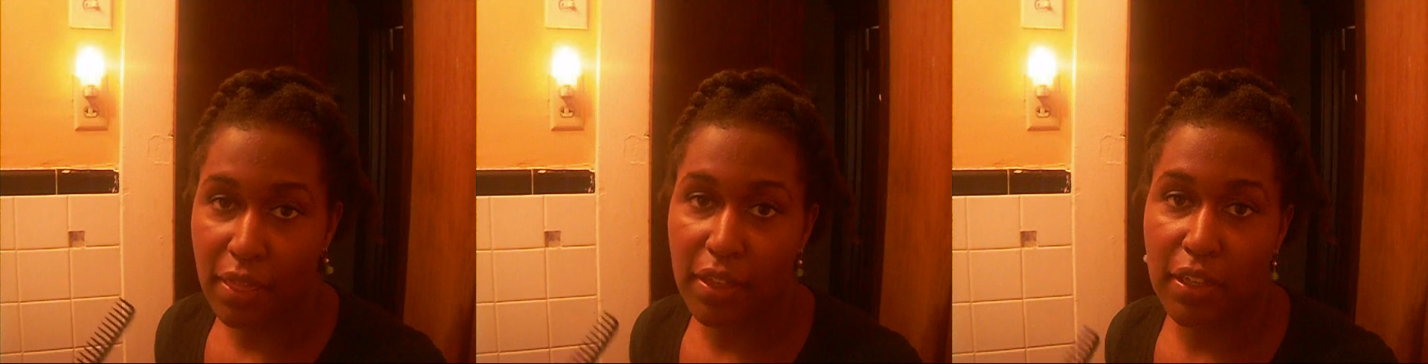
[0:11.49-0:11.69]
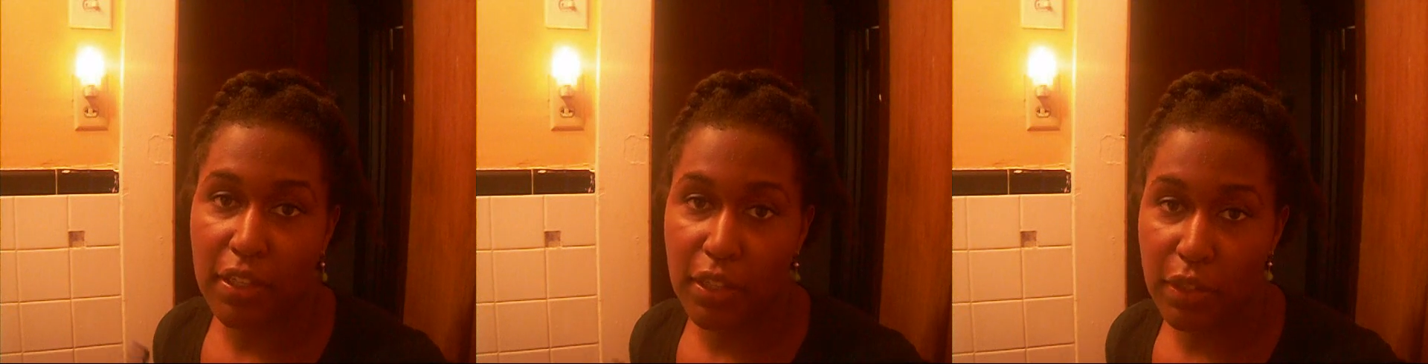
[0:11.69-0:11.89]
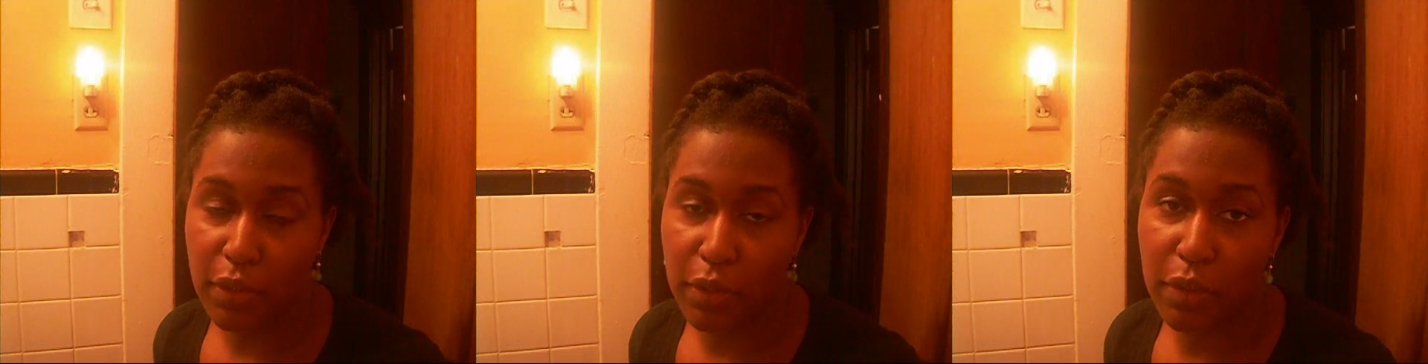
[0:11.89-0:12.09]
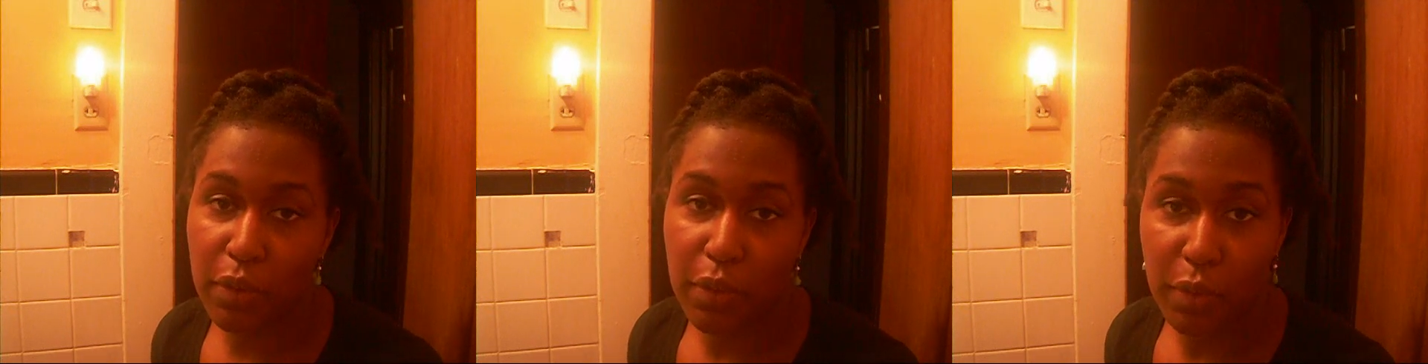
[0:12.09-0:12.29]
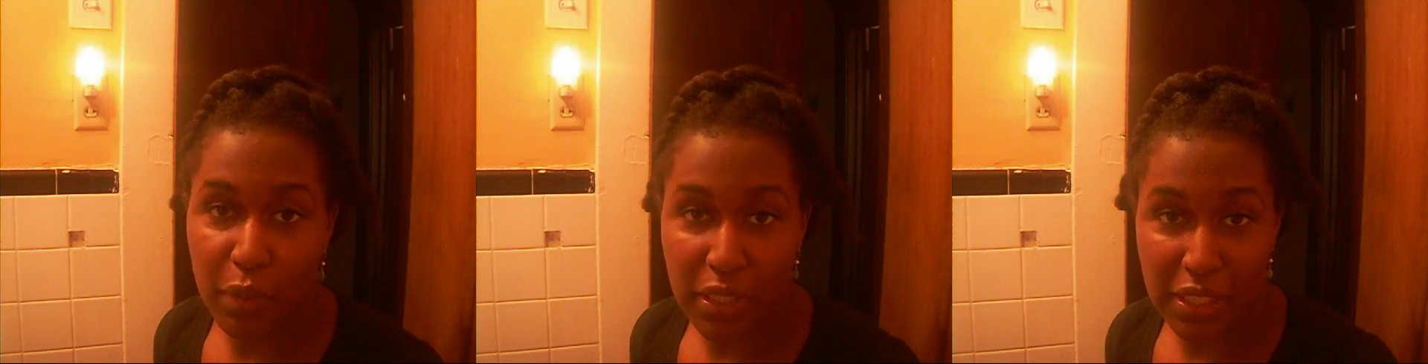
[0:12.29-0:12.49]
the
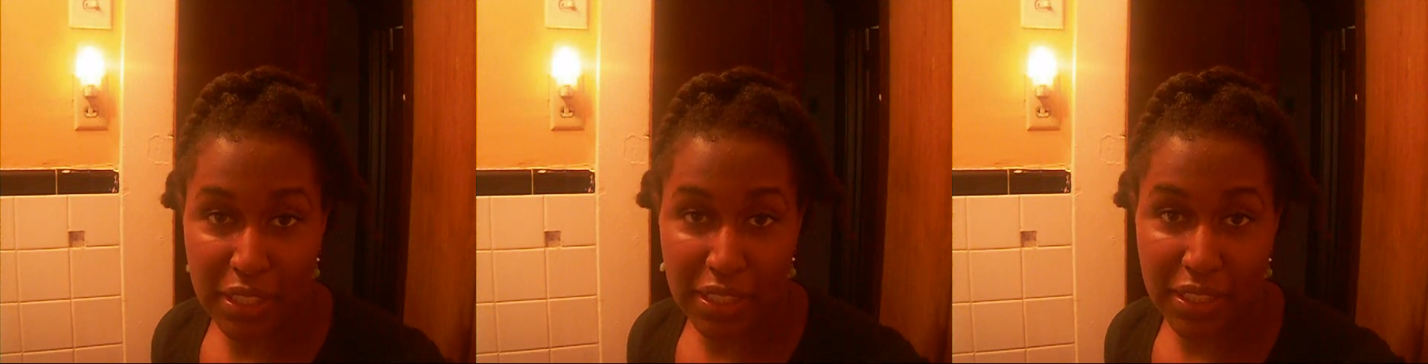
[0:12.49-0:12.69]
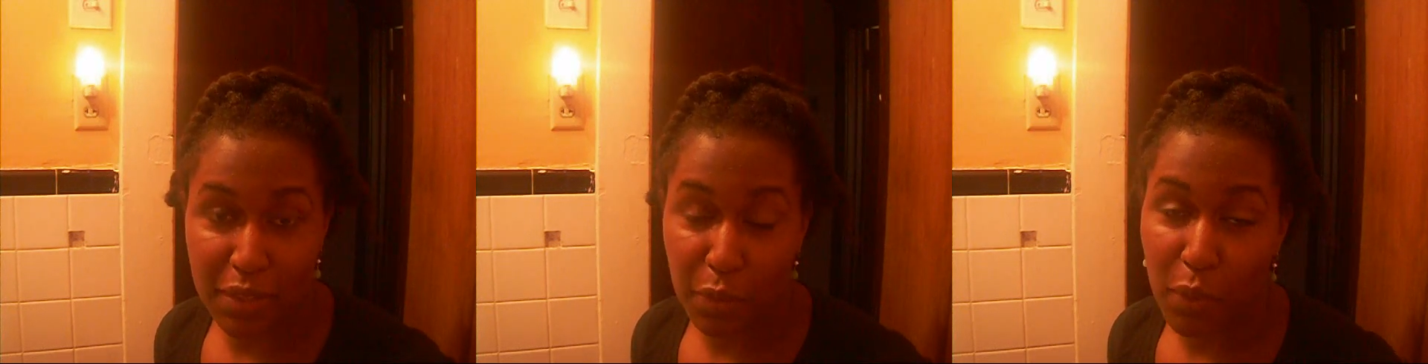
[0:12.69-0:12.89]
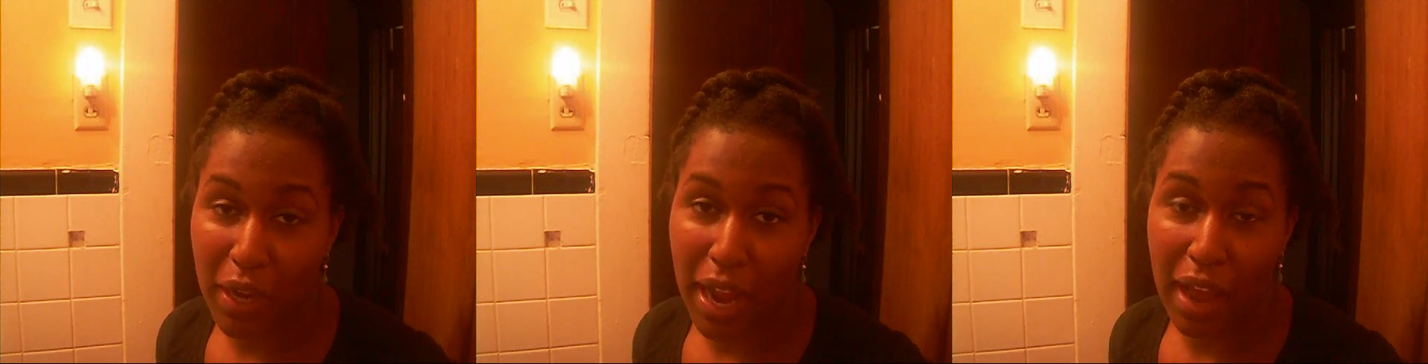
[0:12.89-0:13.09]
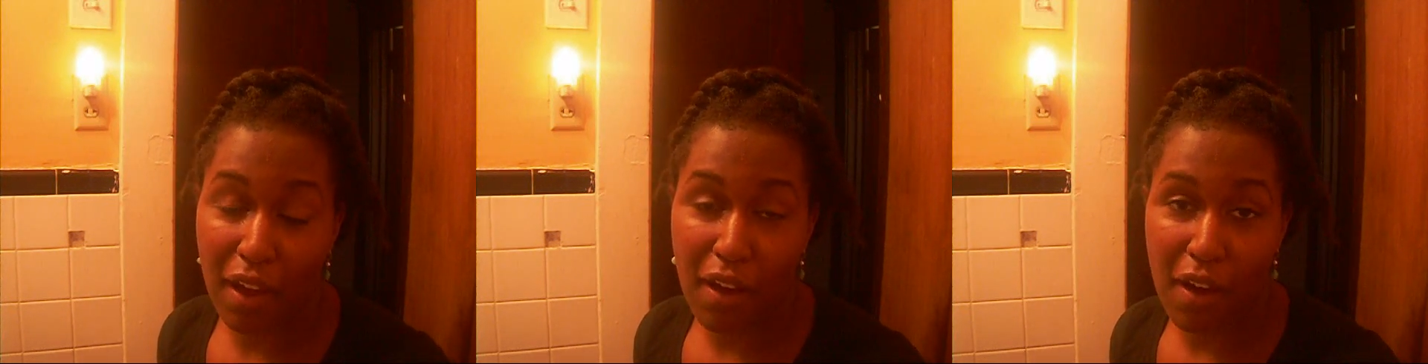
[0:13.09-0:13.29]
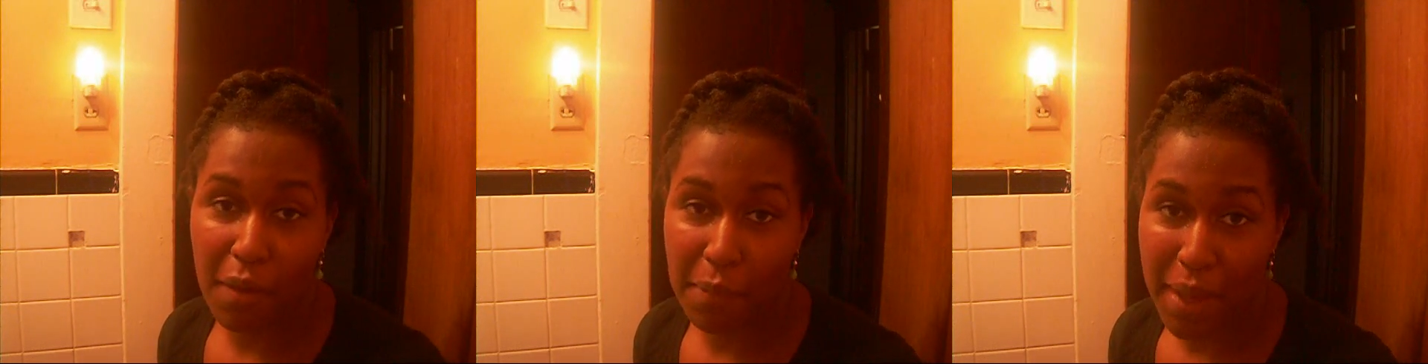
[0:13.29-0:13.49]
do, which is what I
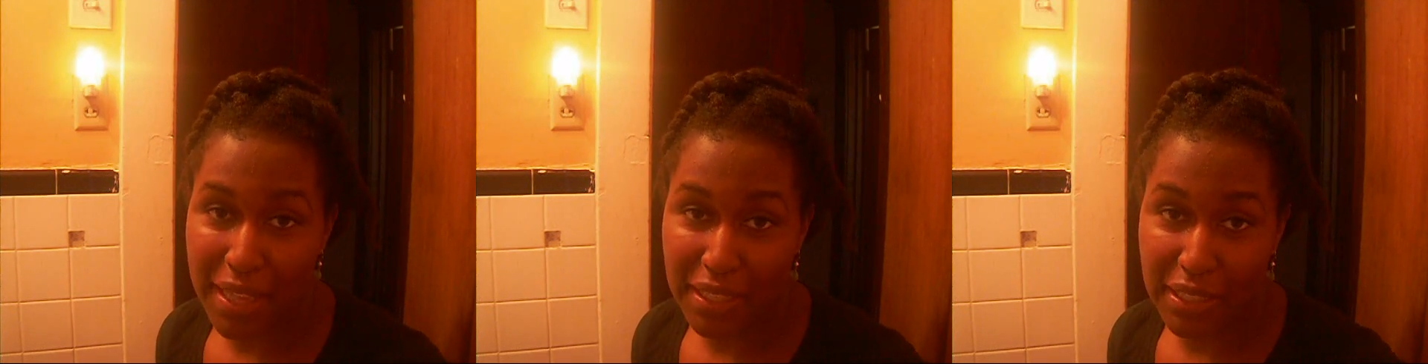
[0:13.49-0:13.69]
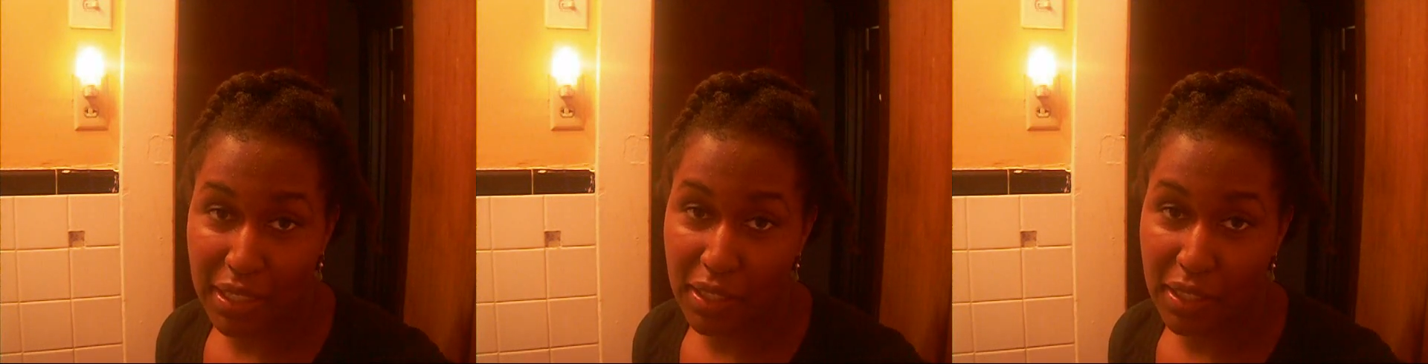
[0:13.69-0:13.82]
call my